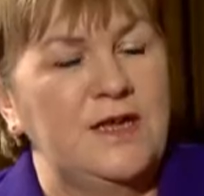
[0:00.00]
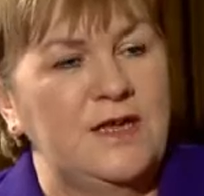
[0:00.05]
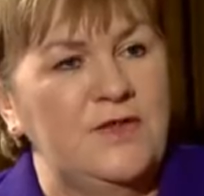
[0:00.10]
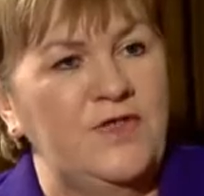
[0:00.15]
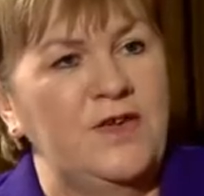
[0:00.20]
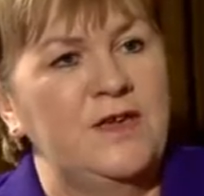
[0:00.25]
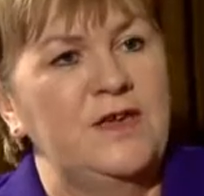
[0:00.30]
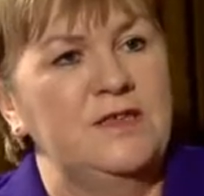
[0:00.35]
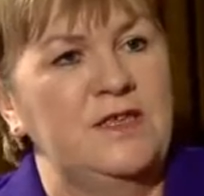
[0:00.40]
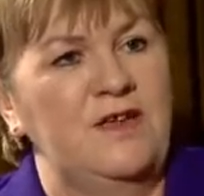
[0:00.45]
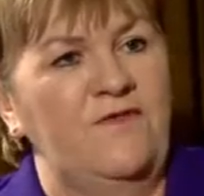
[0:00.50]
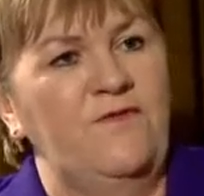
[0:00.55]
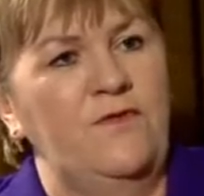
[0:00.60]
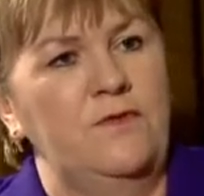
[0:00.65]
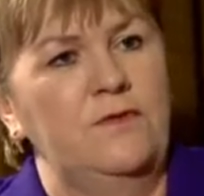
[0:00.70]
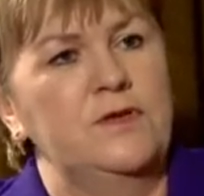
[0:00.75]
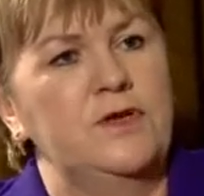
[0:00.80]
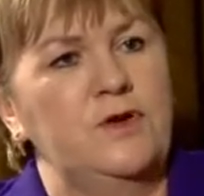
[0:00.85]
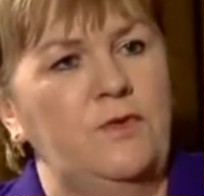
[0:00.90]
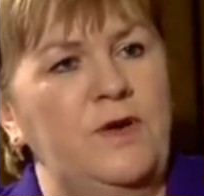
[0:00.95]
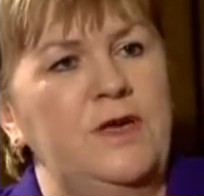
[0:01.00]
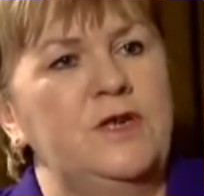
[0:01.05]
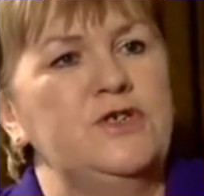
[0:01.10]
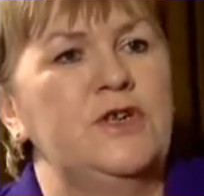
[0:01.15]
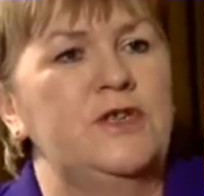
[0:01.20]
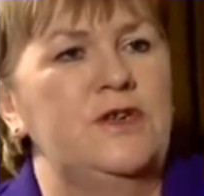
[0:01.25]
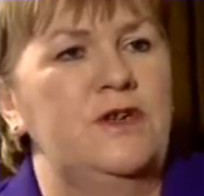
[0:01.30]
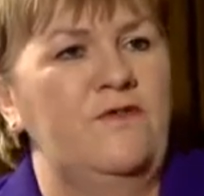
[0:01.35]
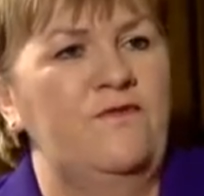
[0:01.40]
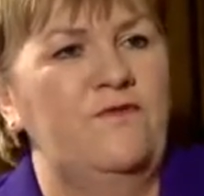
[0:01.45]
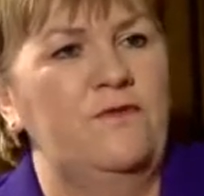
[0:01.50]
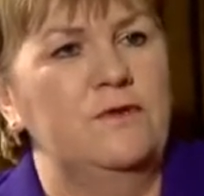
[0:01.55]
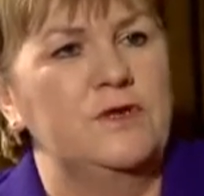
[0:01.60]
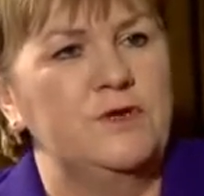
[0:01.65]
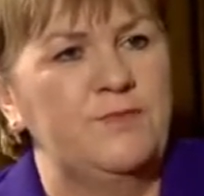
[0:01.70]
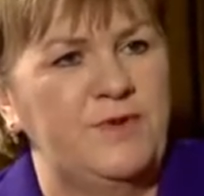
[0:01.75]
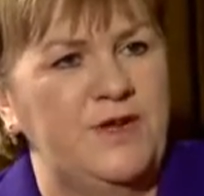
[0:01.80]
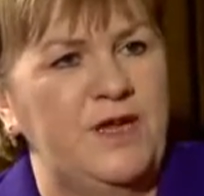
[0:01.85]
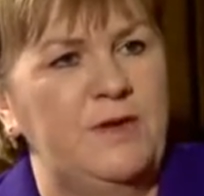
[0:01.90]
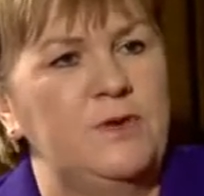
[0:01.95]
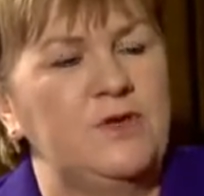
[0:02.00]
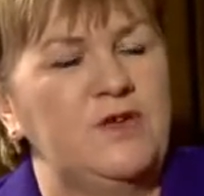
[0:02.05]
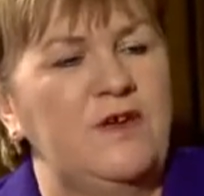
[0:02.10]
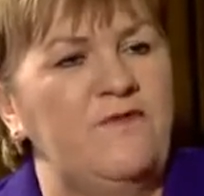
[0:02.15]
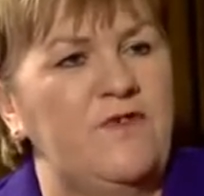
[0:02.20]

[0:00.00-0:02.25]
I think it's a false question and a false premise.